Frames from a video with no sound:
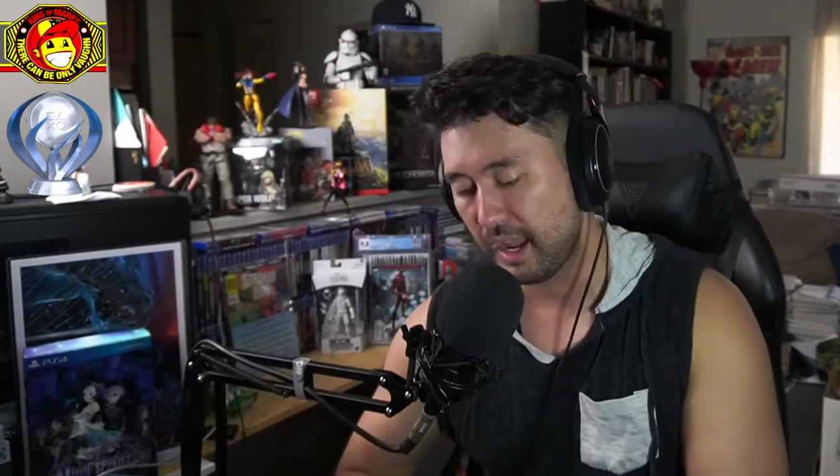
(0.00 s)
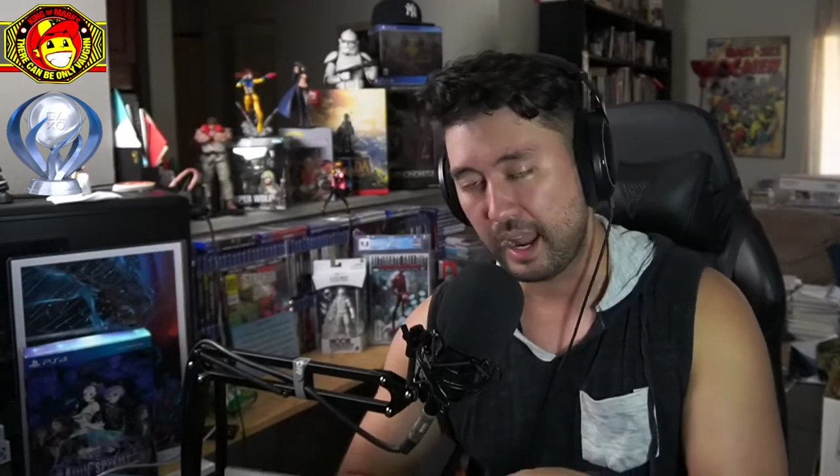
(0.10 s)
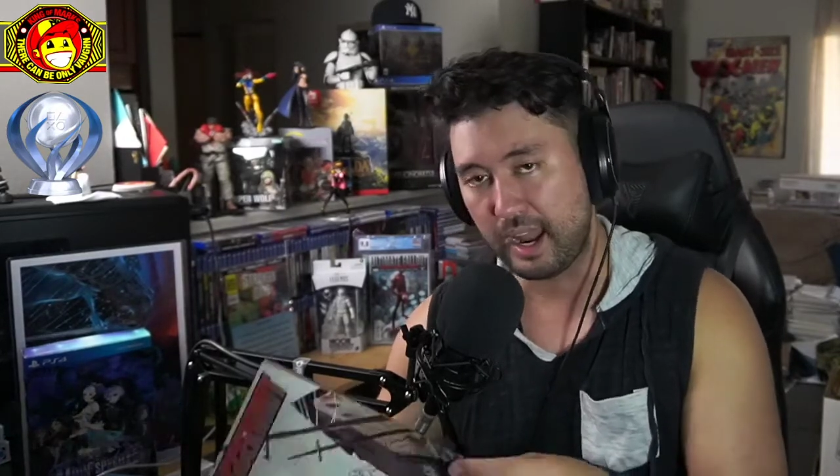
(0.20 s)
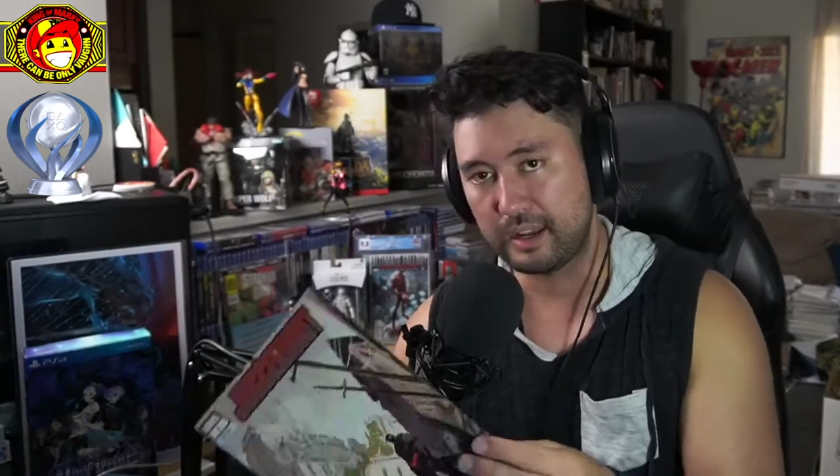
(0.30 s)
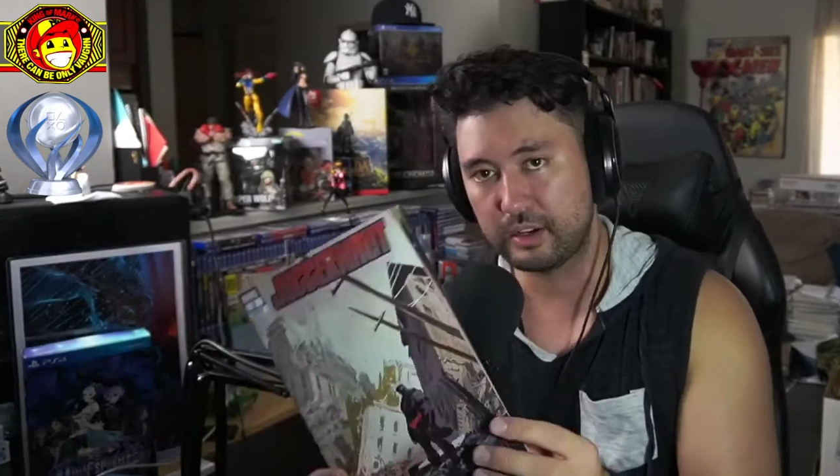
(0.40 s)

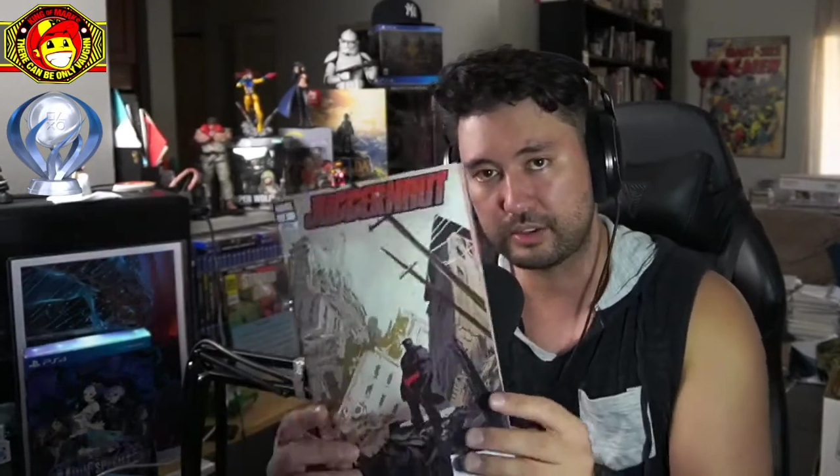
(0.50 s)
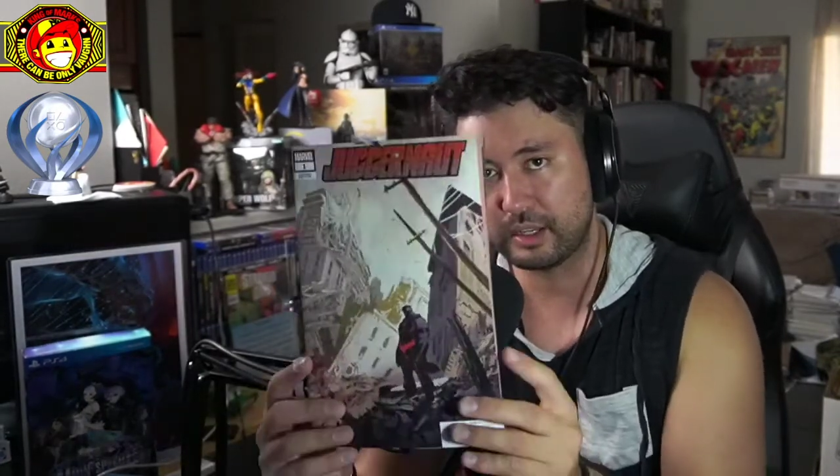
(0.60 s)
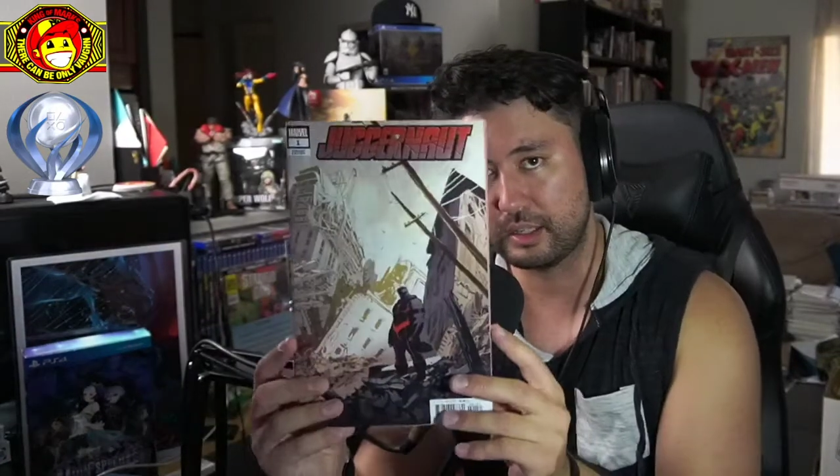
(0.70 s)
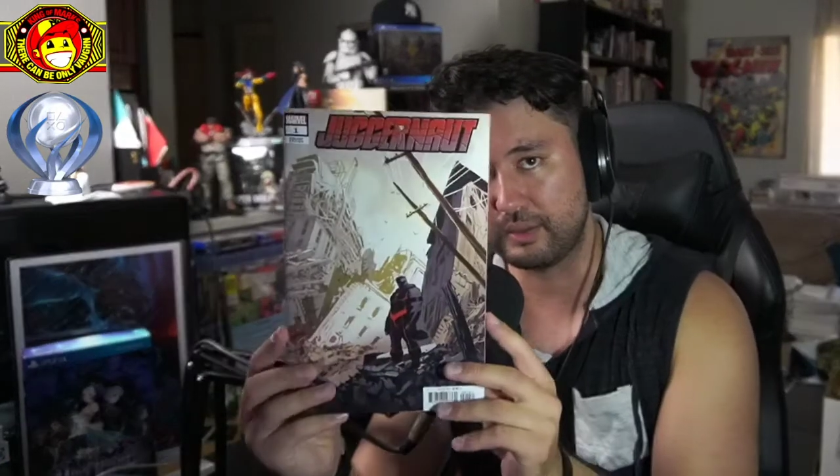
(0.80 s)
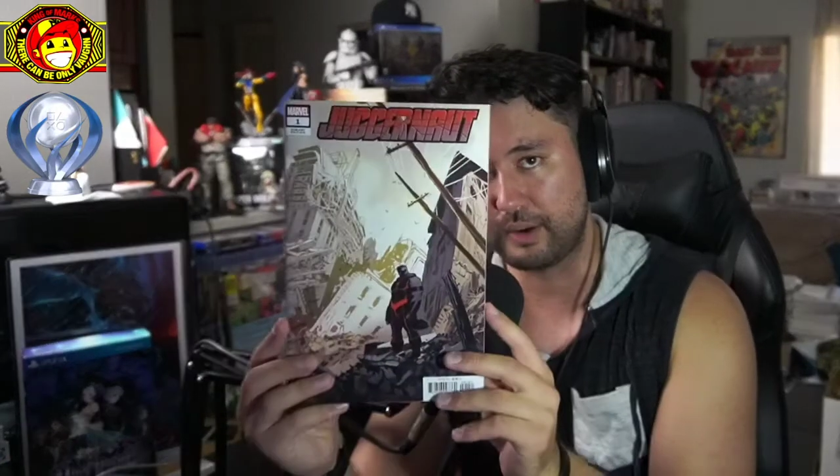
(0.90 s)
And here's
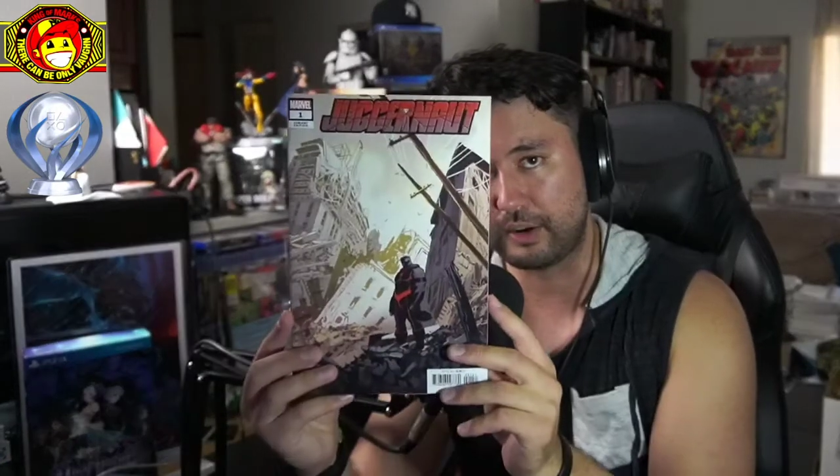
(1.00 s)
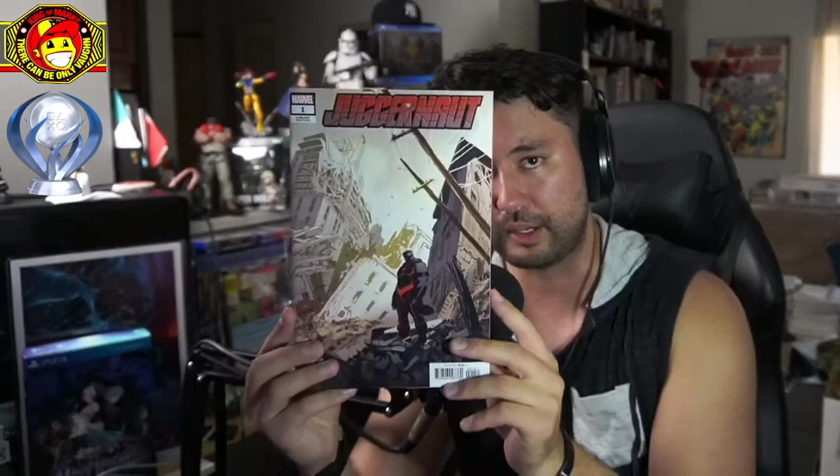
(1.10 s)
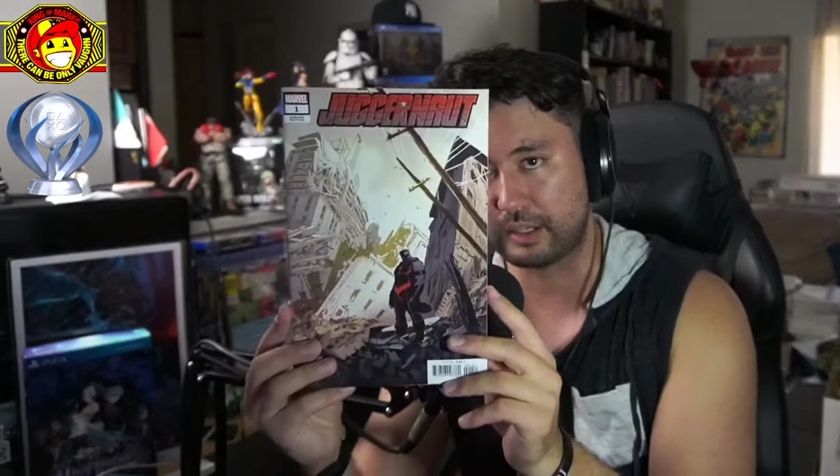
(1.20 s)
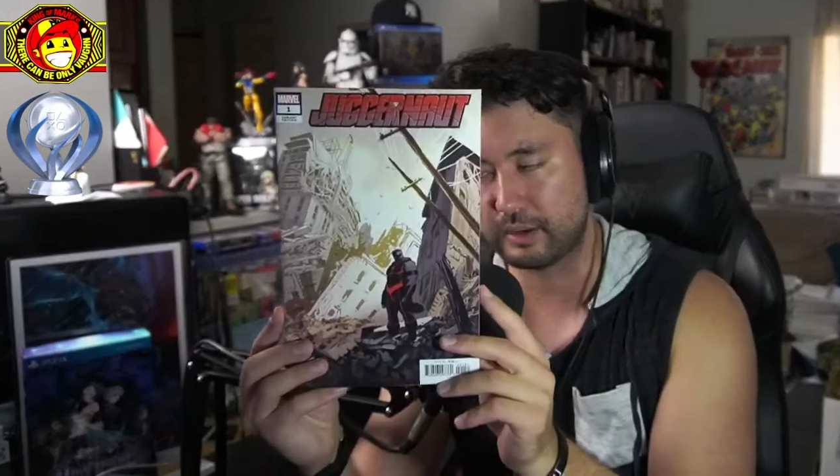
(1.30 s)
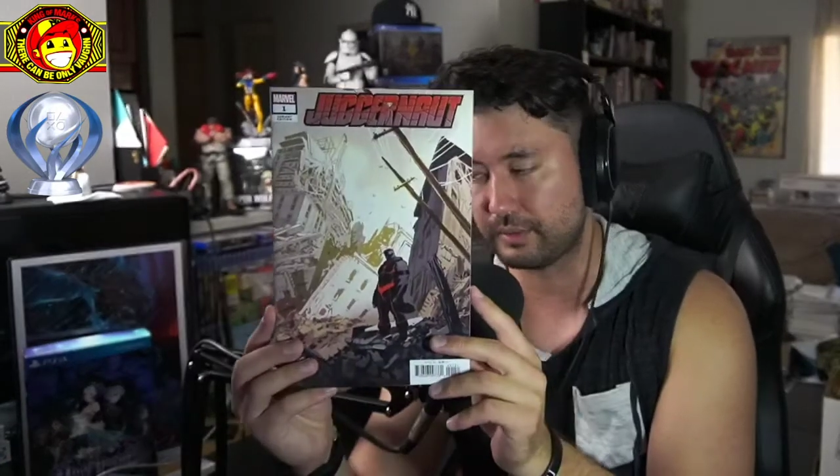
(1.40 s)
the
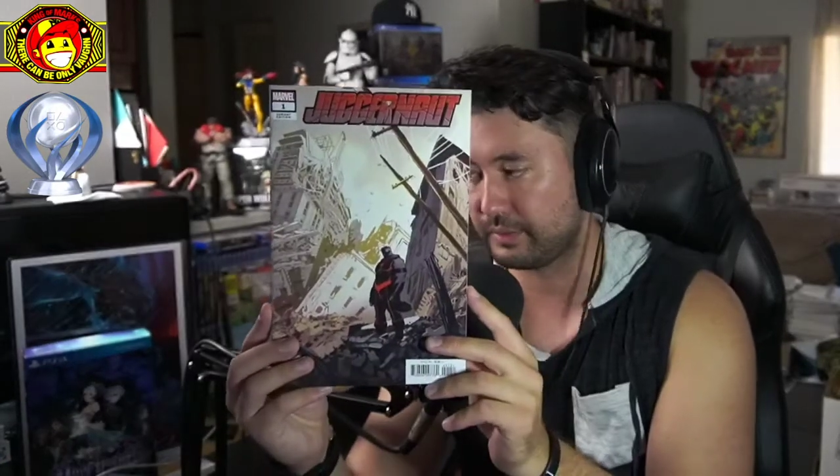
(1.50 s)
variant cover